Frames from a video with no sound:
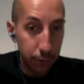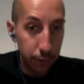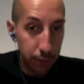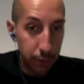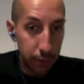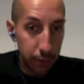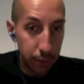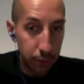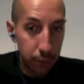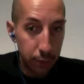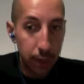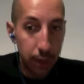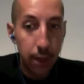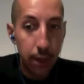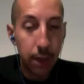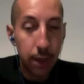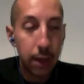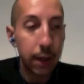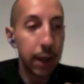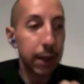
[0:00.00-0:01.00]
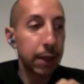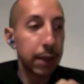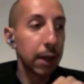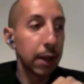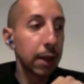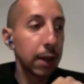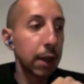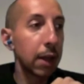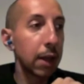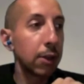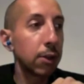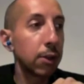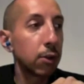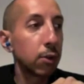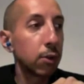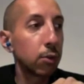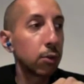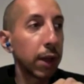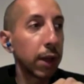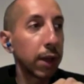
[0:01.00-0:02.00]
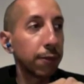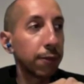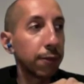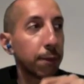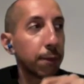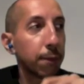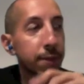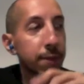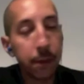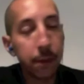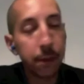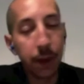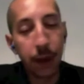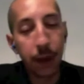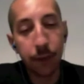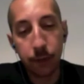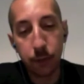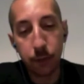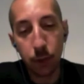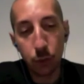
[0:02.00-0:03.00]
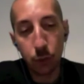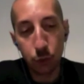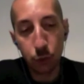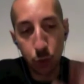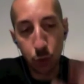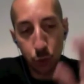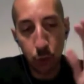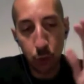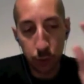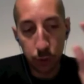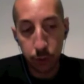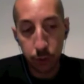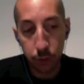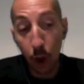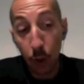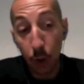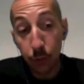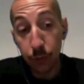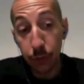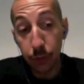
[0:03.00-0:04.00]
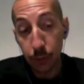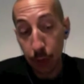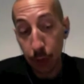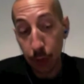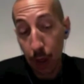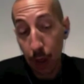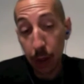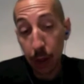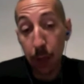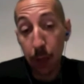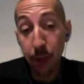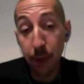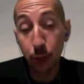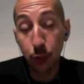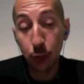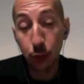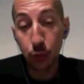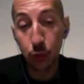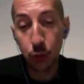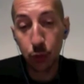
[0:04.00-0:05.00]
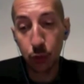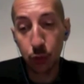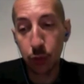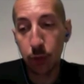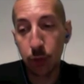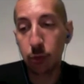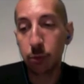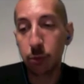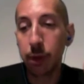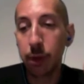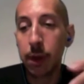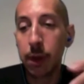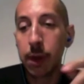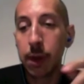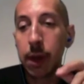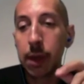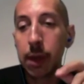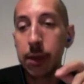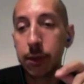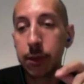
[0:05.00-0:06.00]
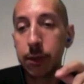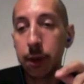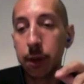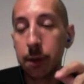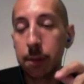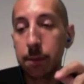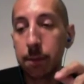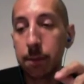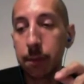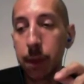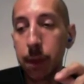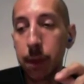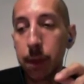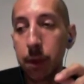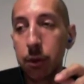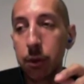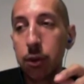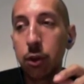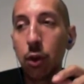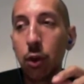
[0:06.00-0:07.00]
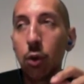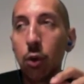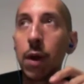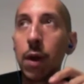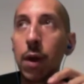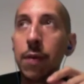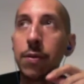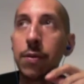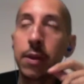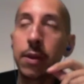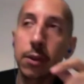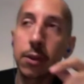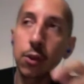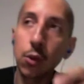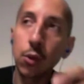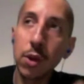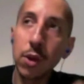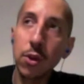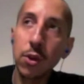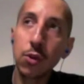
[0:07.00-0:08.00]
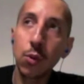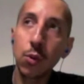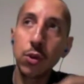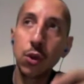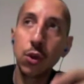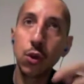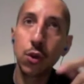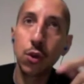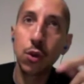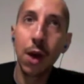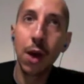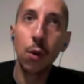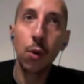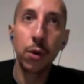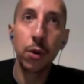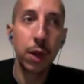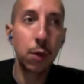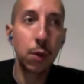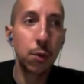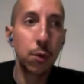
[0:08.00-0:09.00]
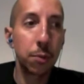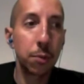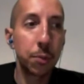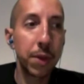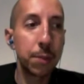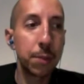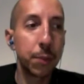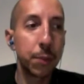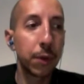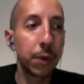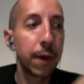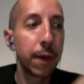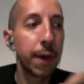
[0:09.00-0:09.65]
to that, Jay. Like I know, like from the time that I've known you and I met you through the green room, is you know, in these situations when you're networking with people,